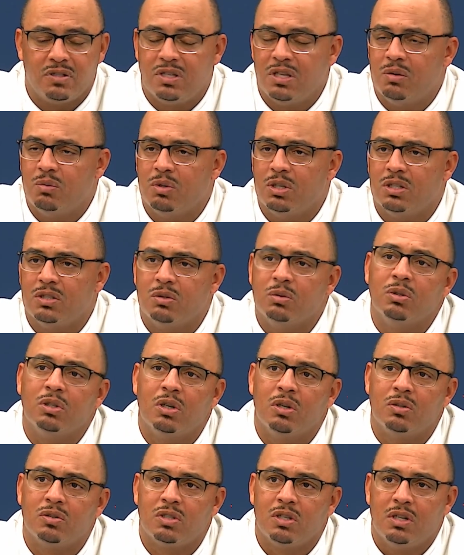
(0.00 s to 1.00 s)
You hit one or two of
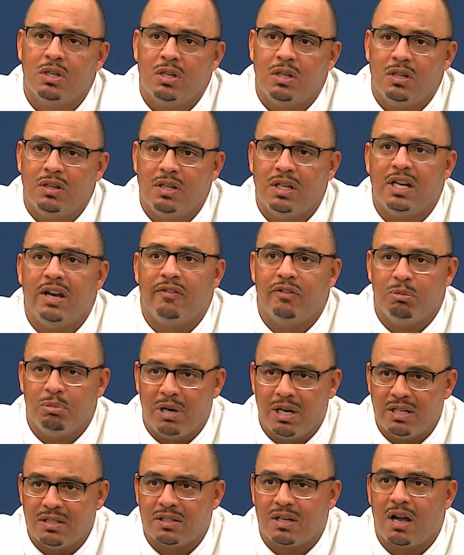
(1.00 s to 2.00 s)
those, then
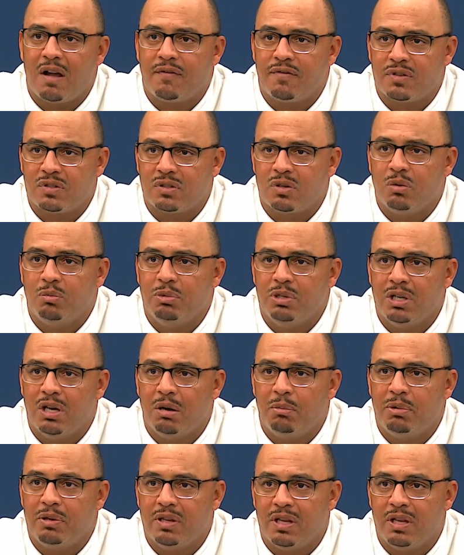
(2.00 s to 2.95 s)
everybody's confidence is going to be up,